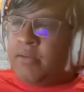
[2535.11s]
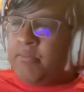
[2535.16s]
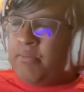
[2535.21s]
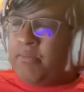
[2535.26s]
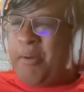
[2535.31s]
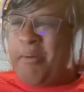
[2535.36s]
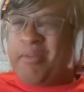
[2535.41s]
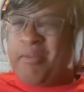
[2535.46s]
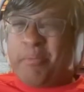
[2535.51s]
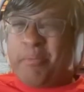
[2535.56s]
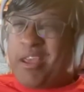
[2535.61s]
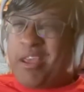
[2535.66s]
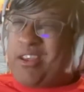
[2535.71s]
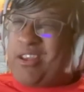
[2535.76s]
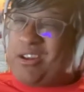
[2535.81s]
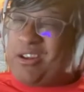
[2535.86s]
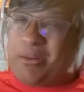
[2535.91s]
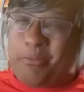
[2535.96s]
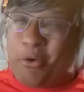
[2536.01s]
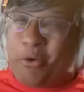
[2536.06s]
Or maybe they make
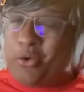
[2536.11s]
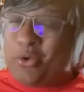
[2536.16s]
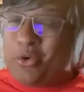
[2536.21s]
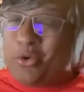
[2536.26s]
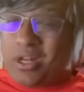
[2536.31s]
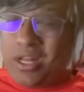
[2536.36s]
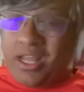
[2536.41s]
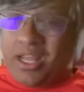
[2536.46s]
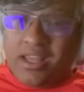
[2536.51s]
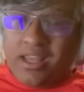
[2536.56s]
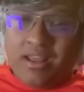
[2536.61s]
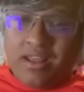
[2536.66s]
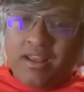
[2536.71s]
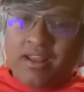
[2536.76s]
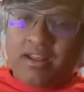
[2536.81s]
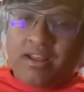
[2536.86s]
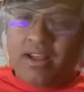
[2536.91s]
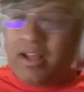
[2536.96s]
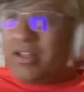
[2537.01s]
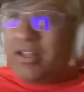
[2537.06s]
you a little more oogly,
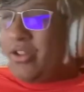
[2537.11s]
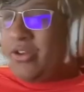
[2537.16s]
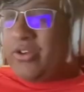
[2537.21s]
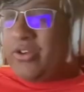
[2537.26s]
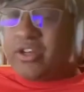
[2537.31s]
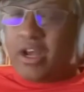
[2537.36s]
a little